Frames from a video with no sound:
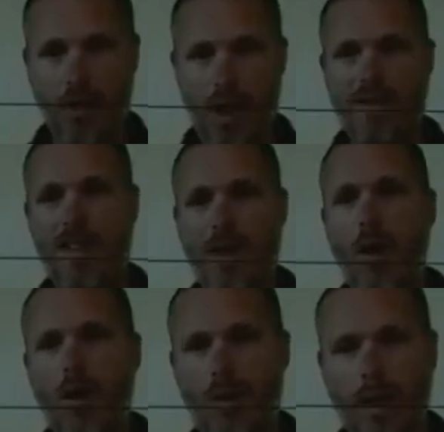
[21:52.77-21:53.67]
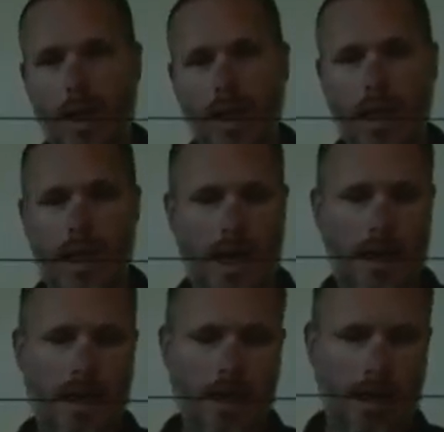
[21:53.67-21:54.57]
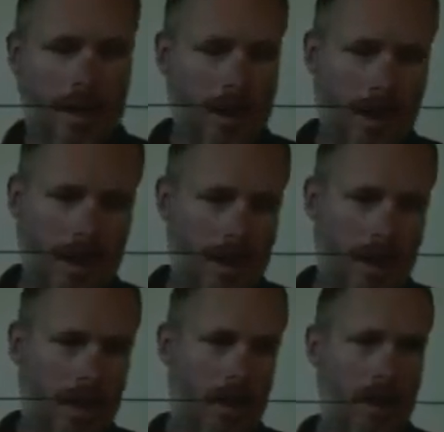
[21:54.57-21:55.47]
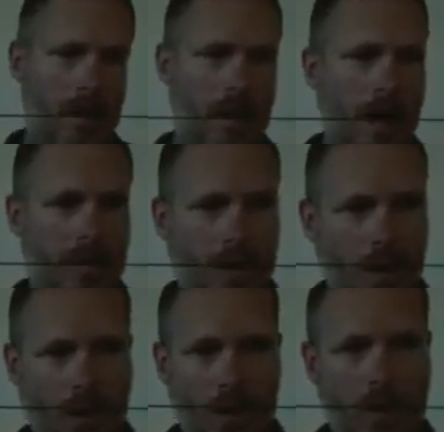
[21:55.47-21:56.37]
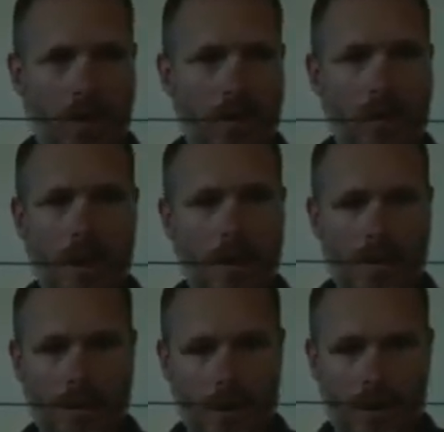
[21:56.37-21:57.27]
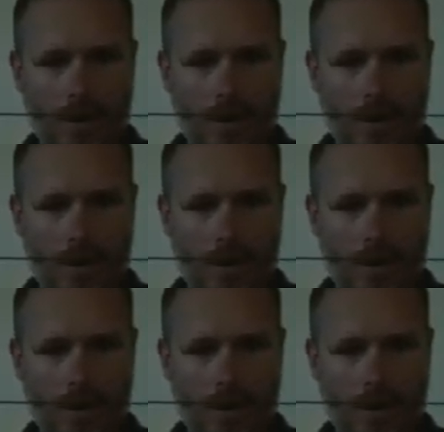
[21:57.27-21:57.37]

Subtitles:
will still run. And after a few minutes, you